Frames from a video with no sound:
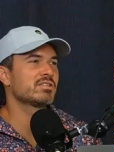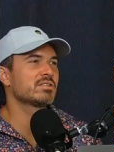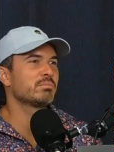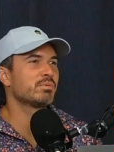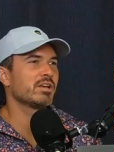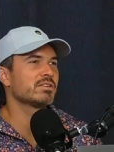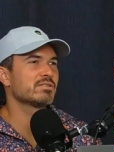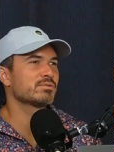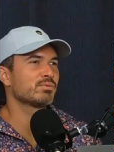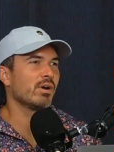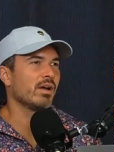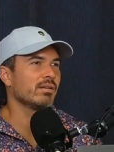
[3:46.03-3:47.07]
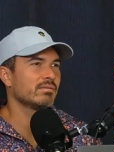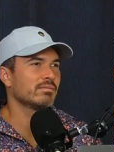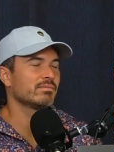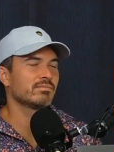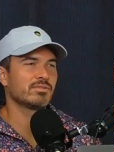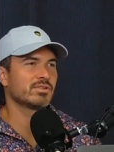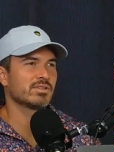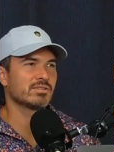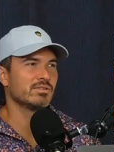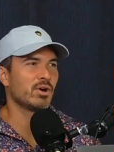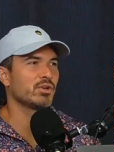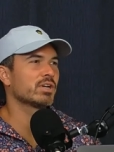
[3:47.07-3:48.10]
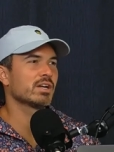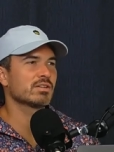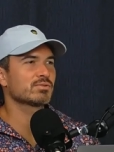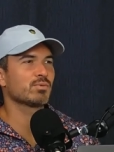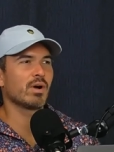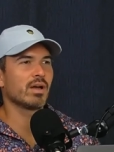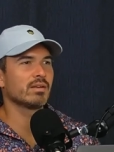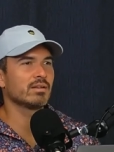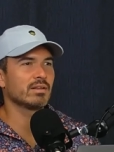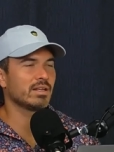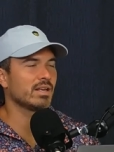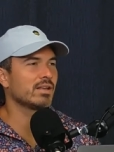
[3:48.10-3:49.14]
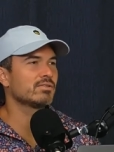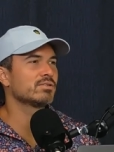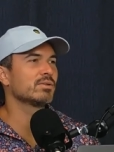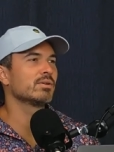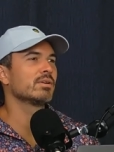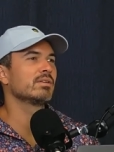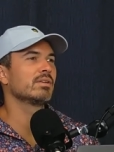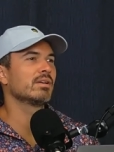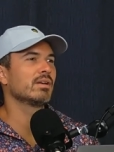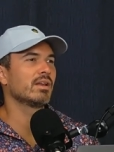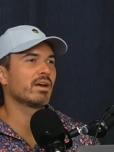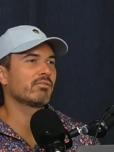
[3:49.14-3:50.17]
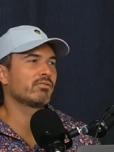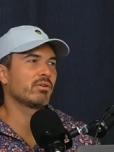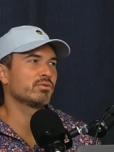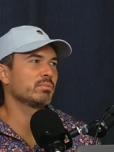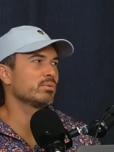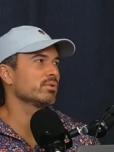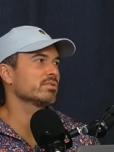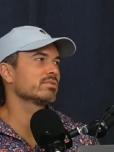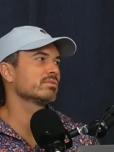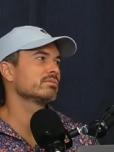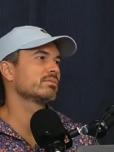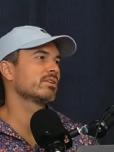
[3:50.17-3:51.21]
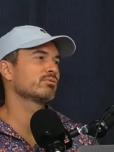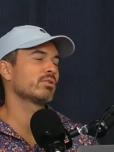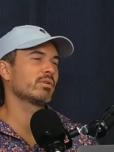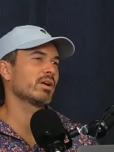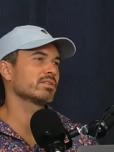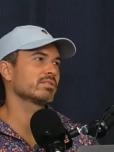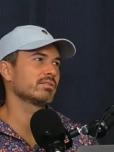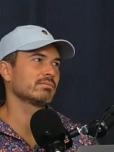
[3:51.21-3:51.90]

embrace the sweat. Just know you're going to sweat, lean into it, and have fun with the boys. That's what we're asking.